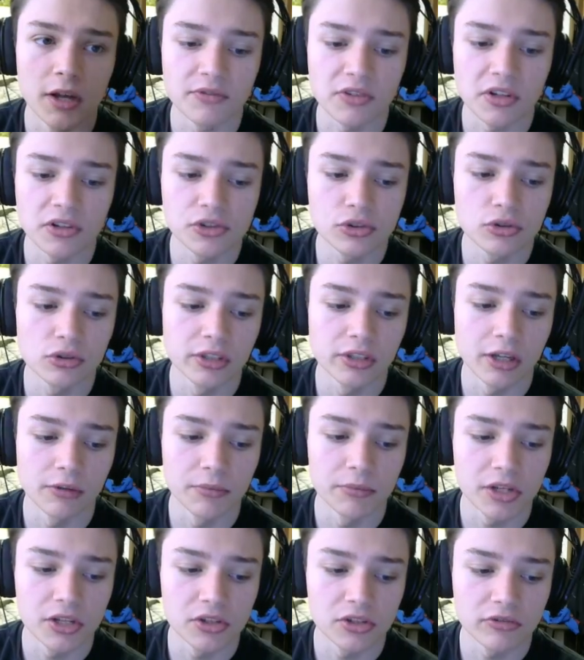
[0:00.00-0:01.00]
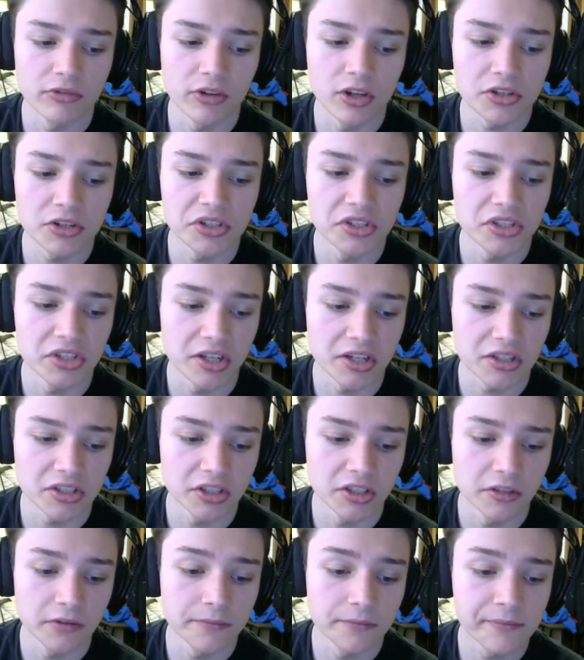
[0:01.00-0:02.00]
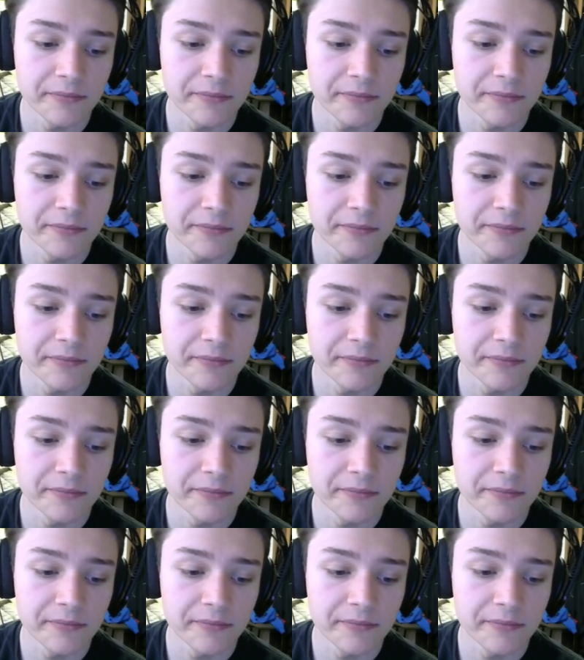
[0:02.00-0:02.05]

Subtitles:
I'll scroll down because Velocity is next here.